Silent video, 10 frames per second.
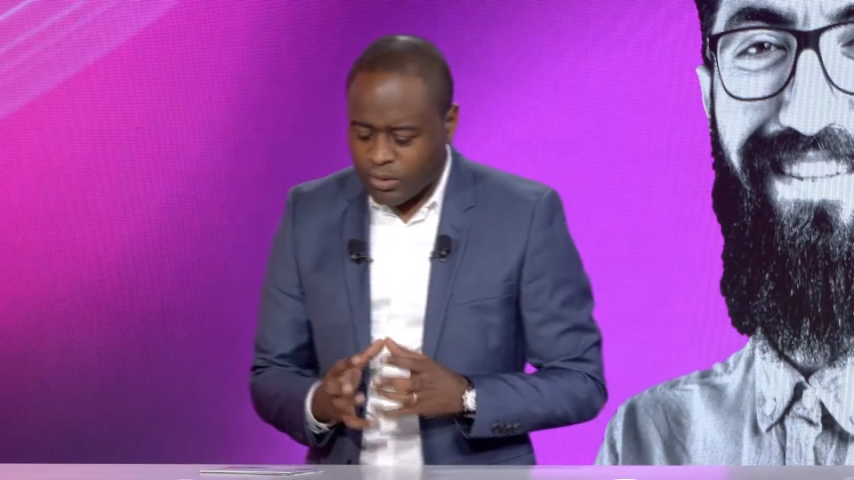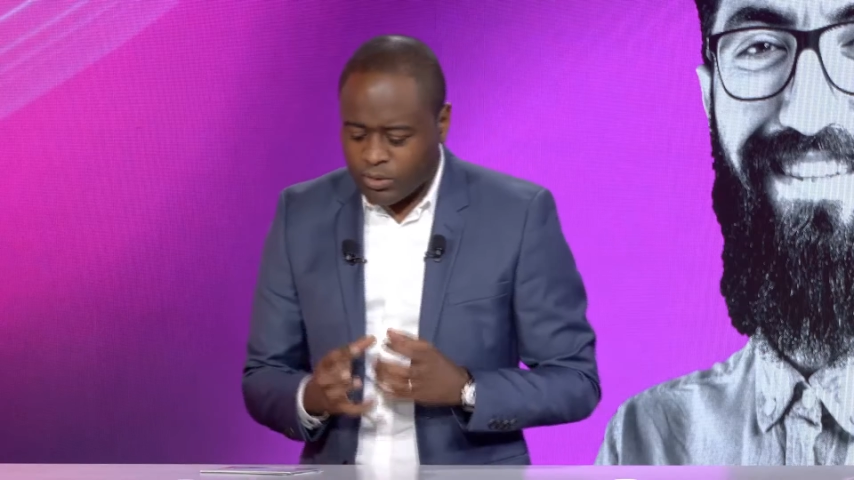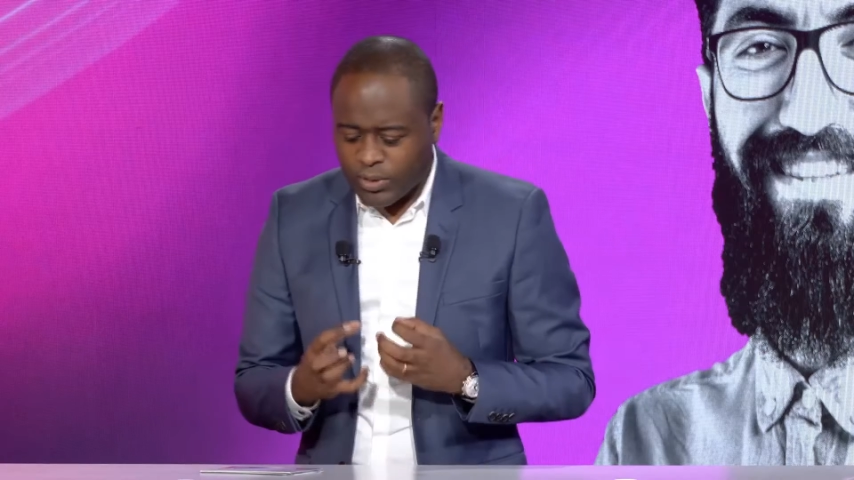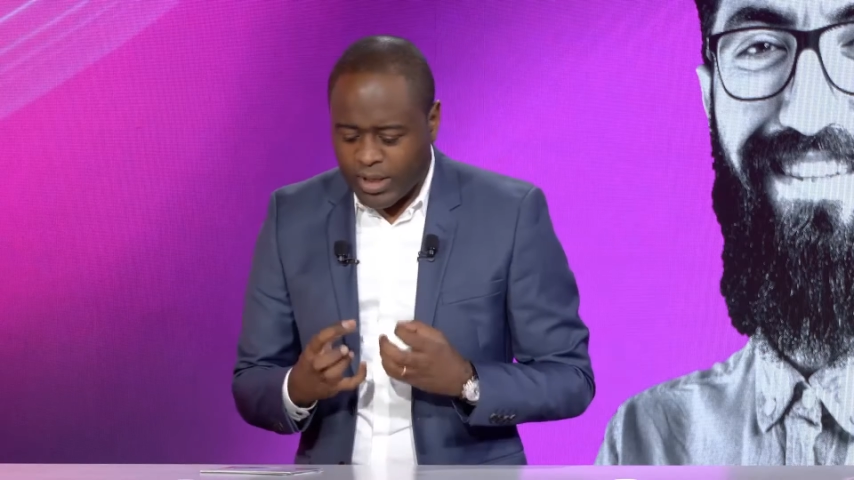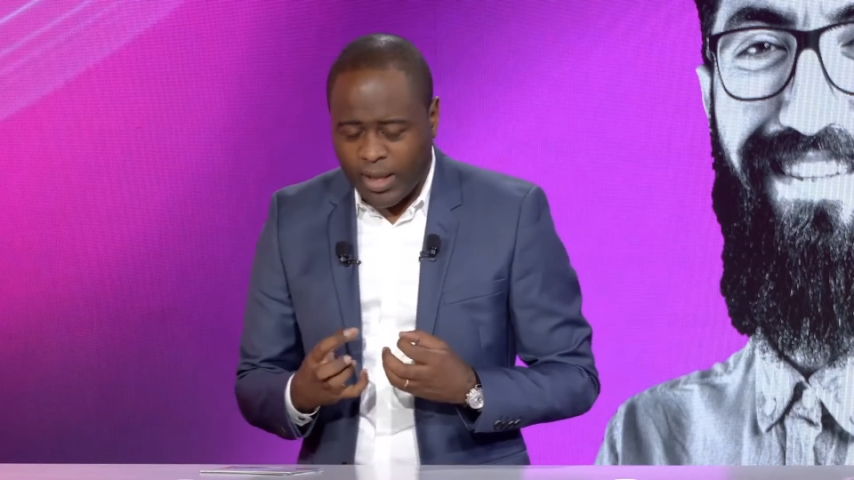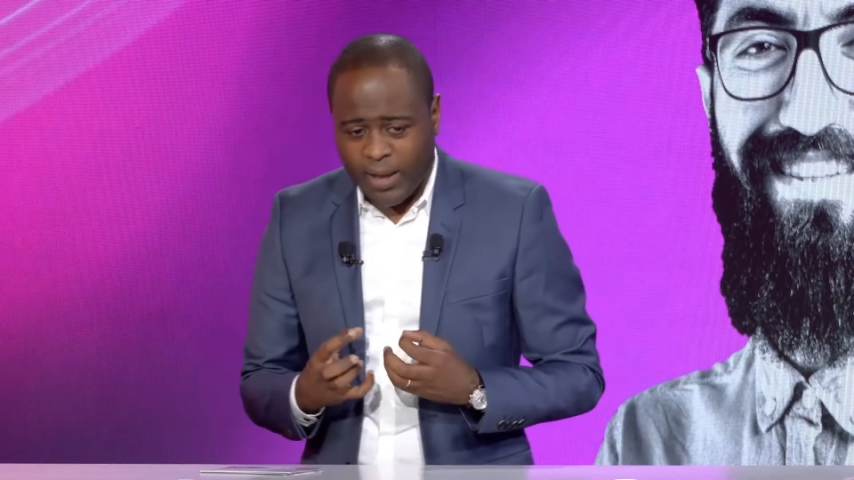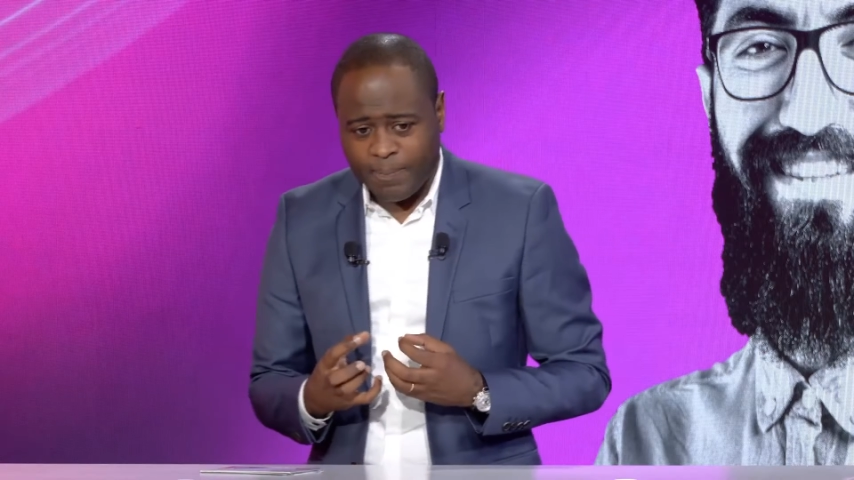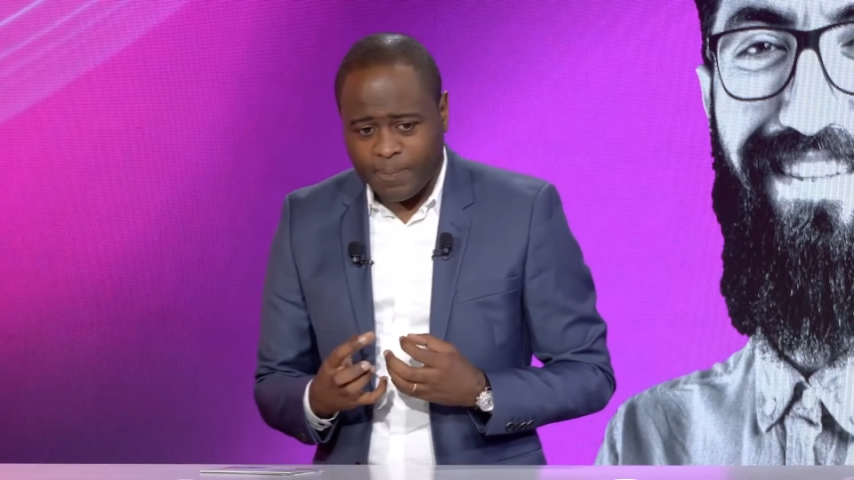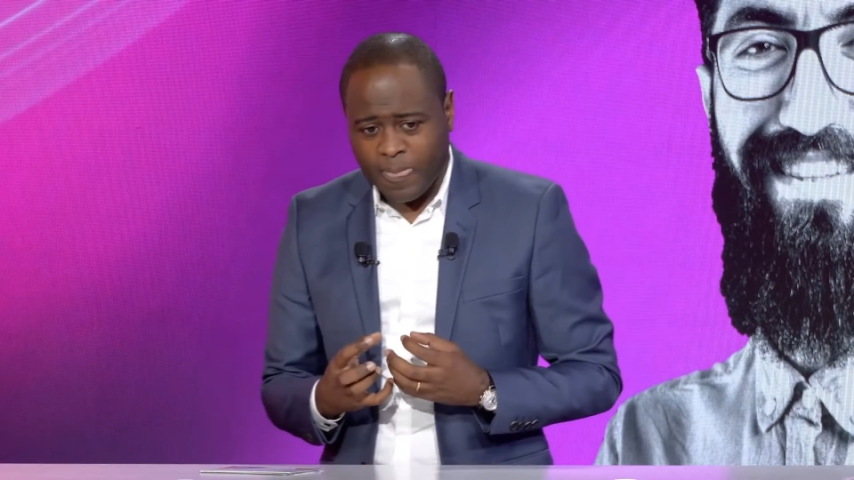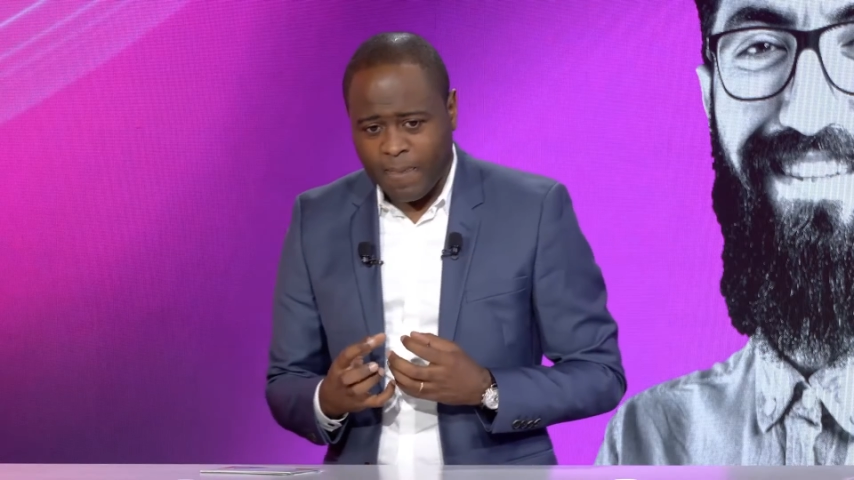today,
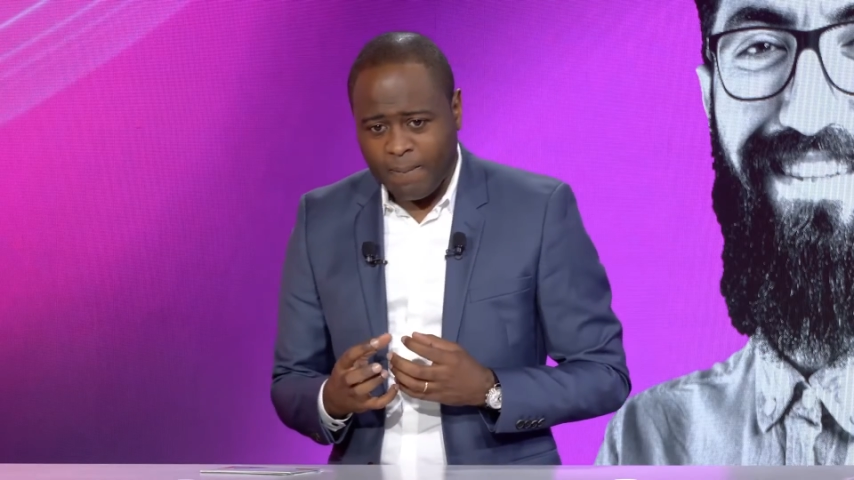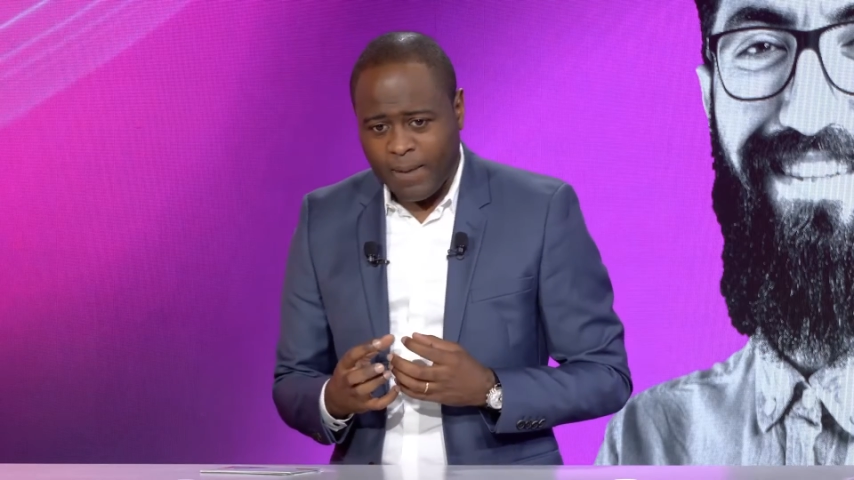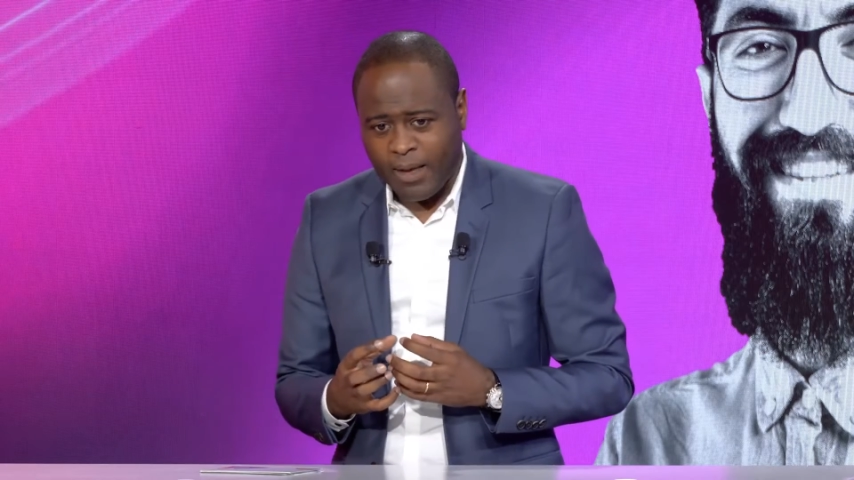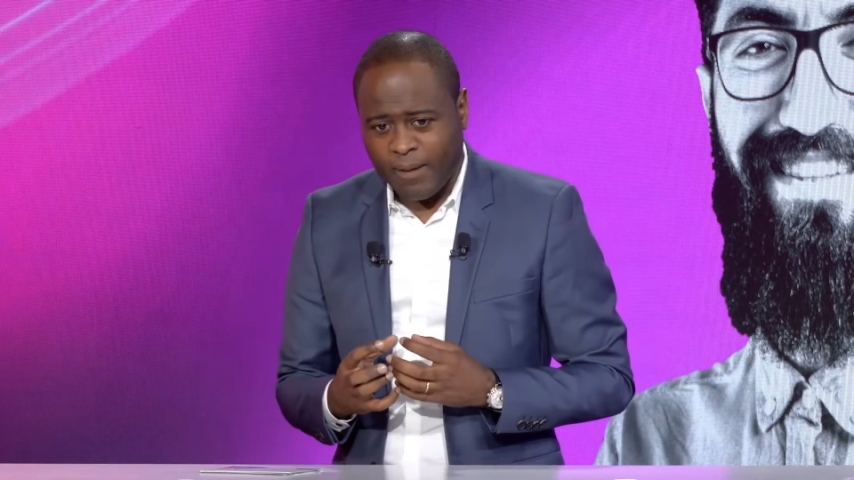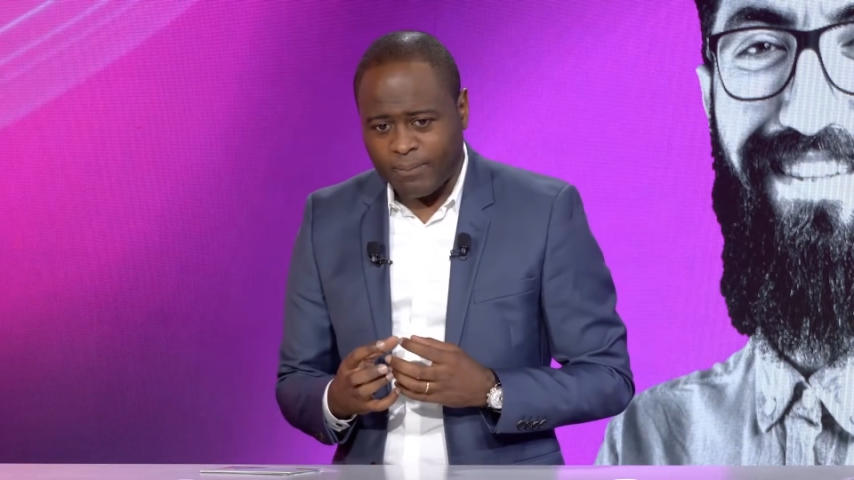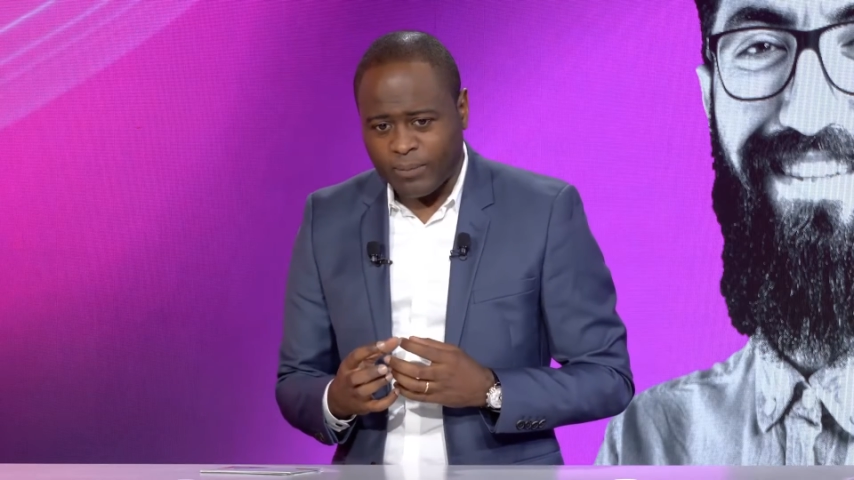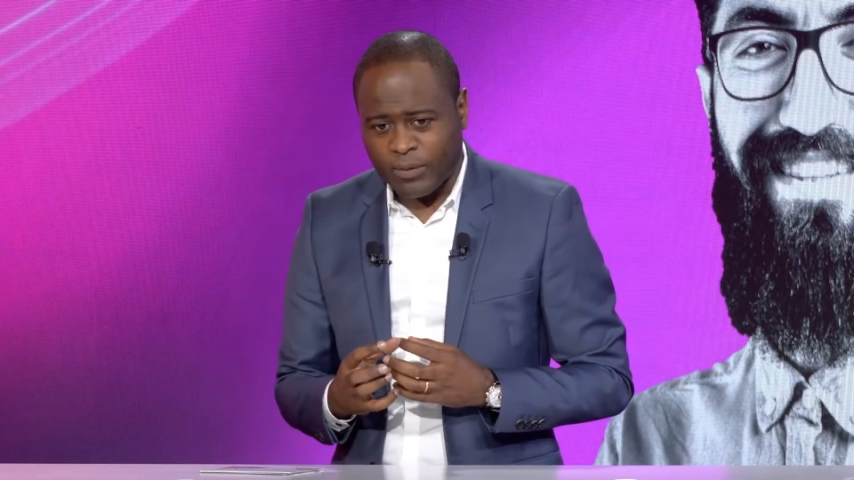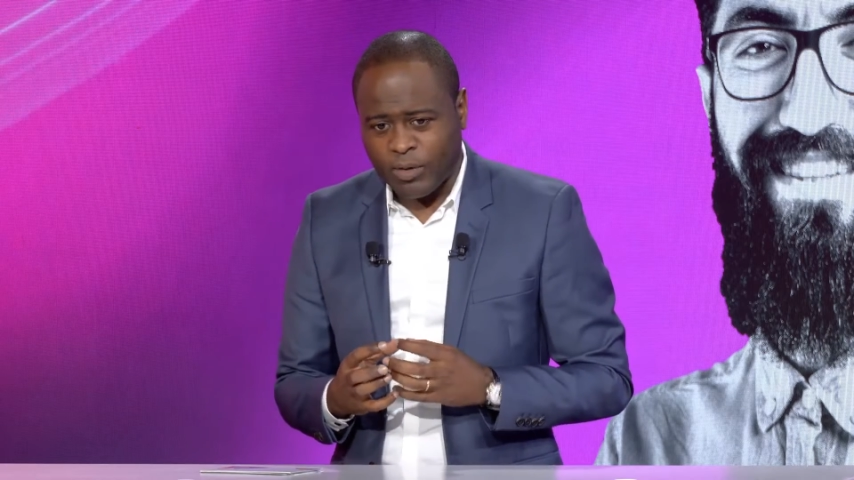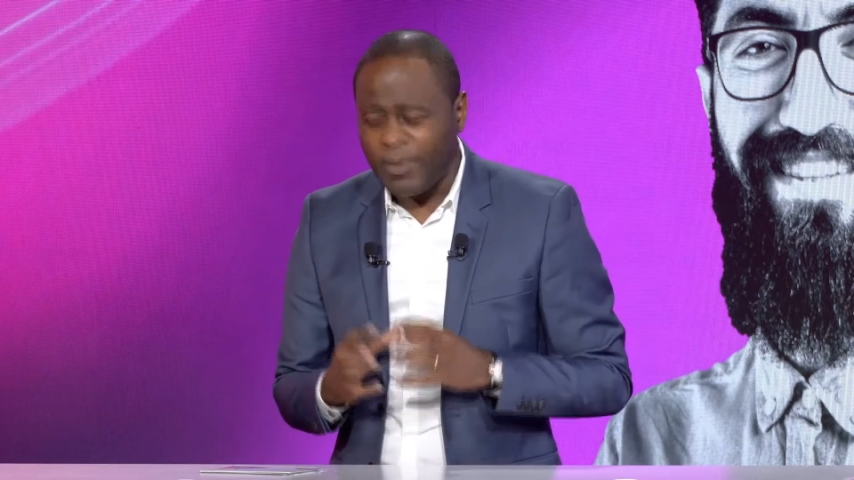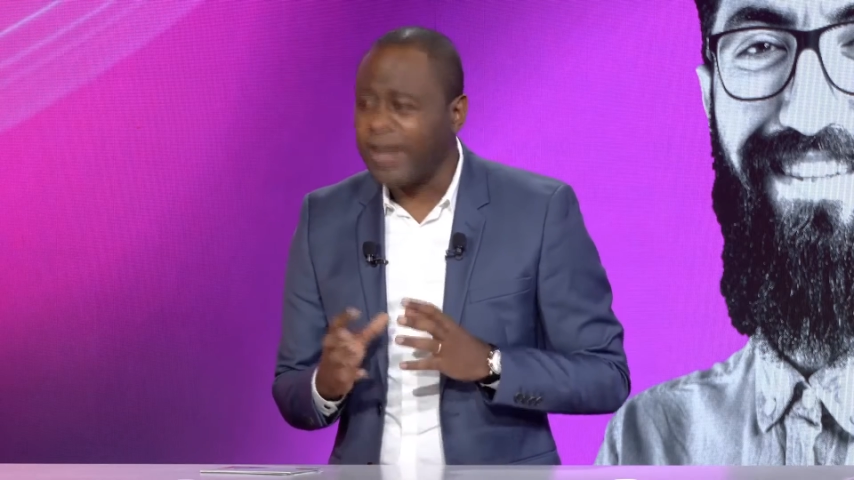
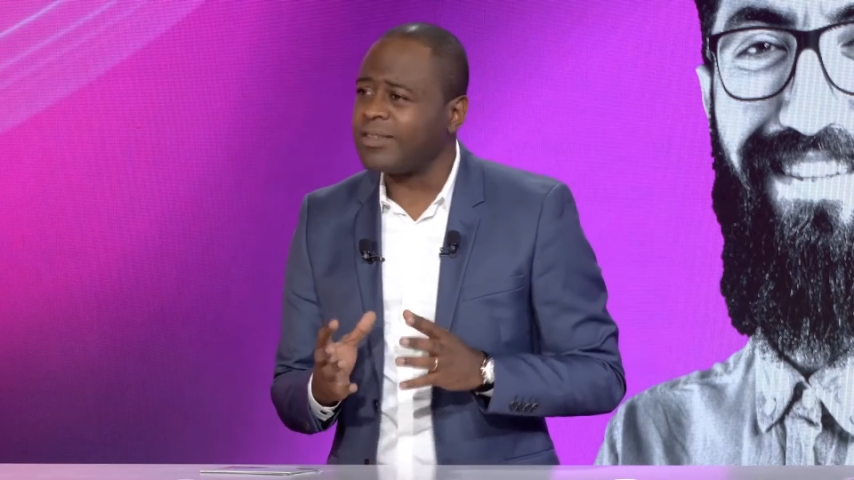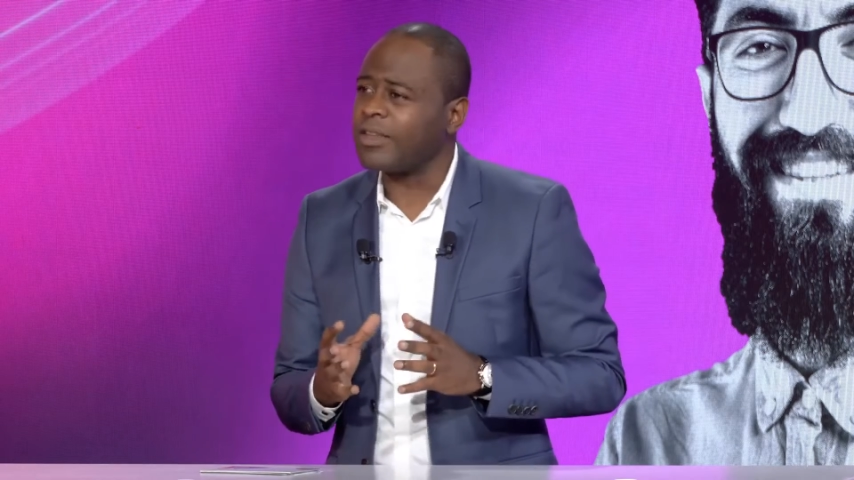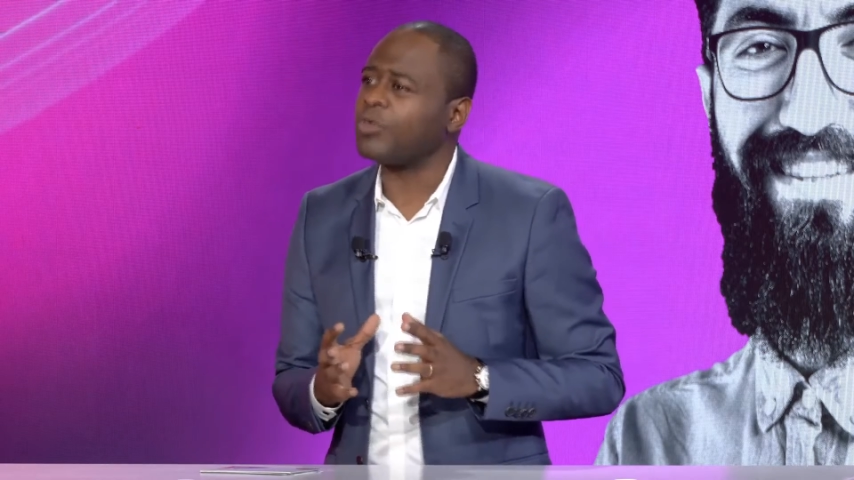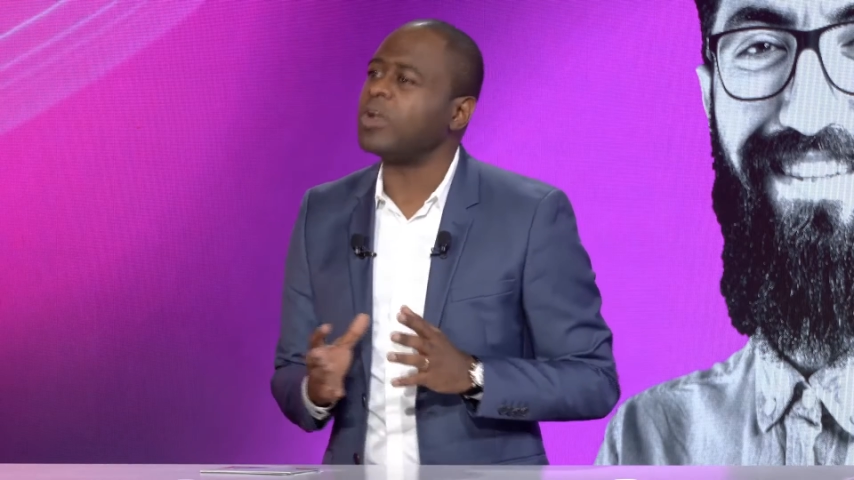the mindset